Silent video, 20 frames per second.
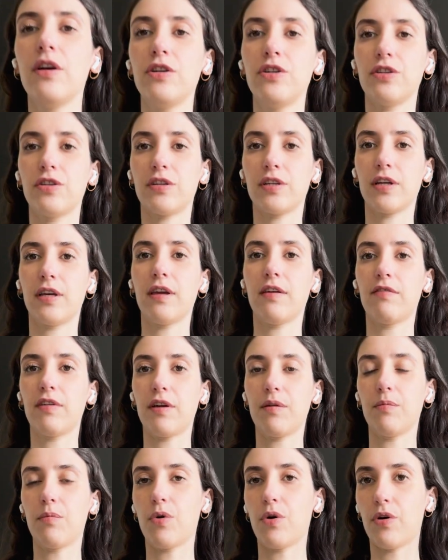just to give
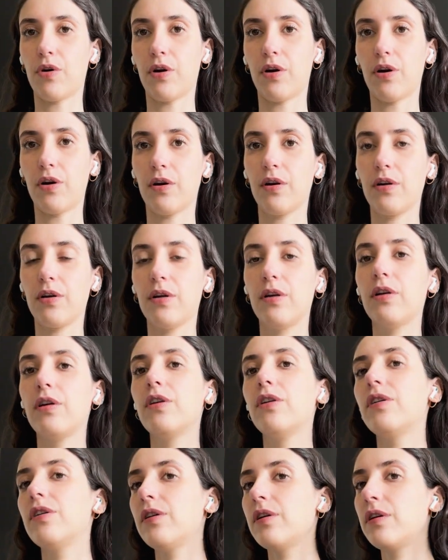it more
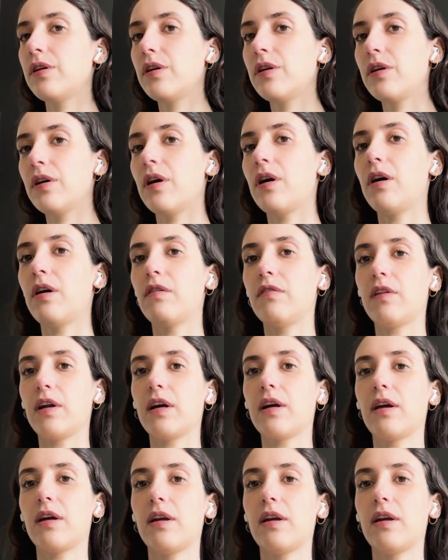of like a